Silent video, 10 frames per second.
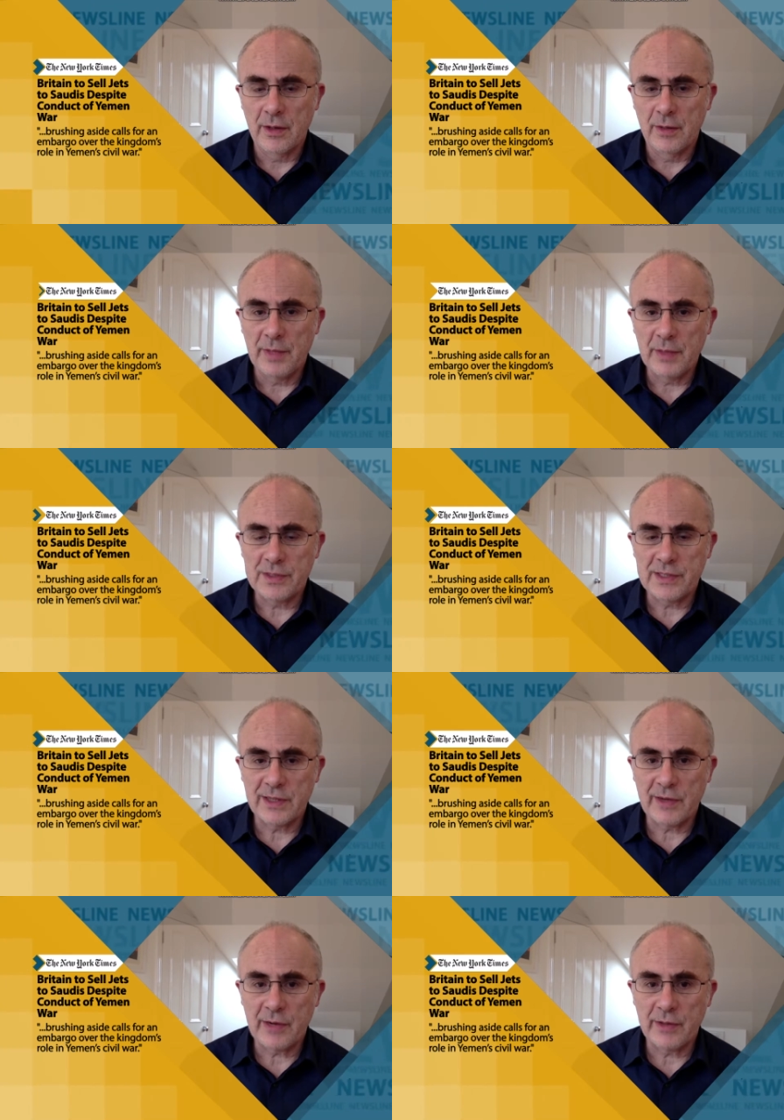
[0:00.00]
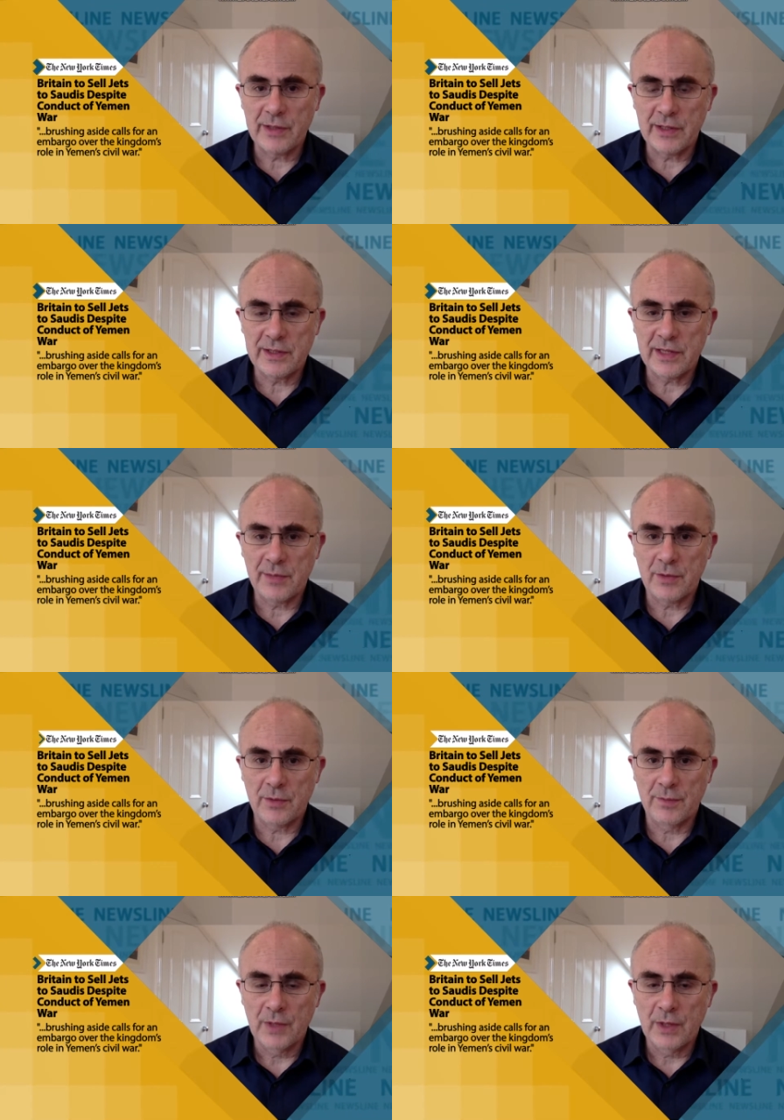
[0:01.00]
and it's an image of
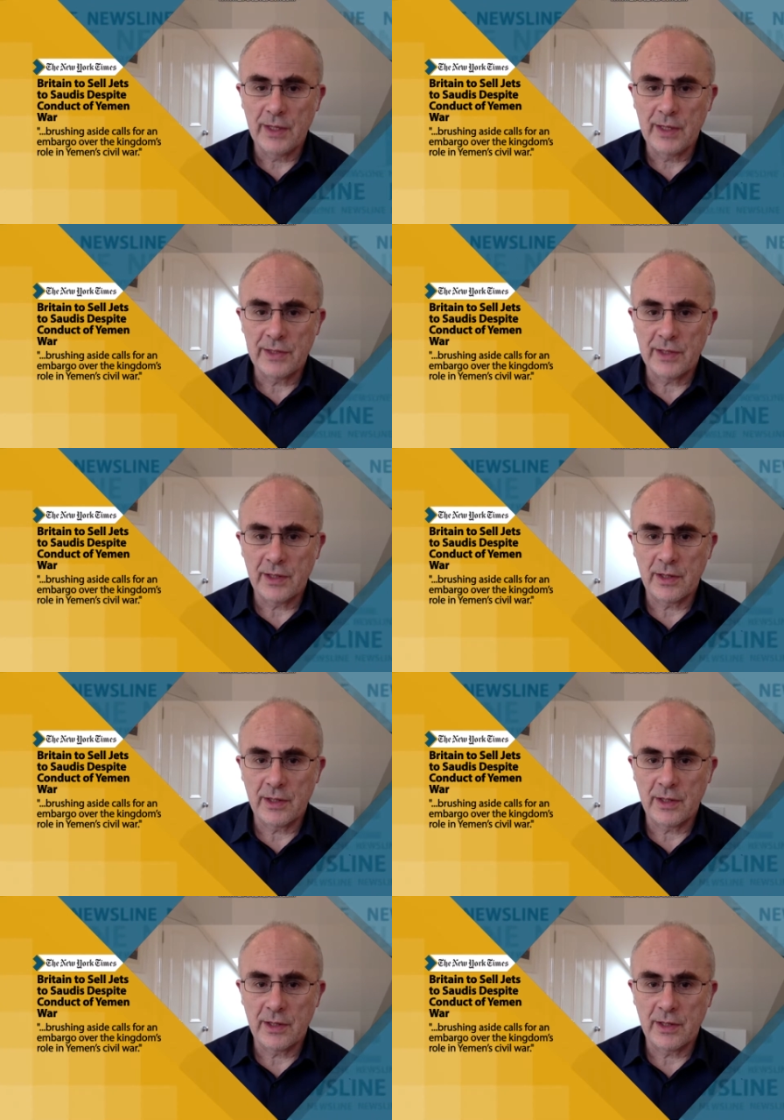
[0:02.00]
uh, people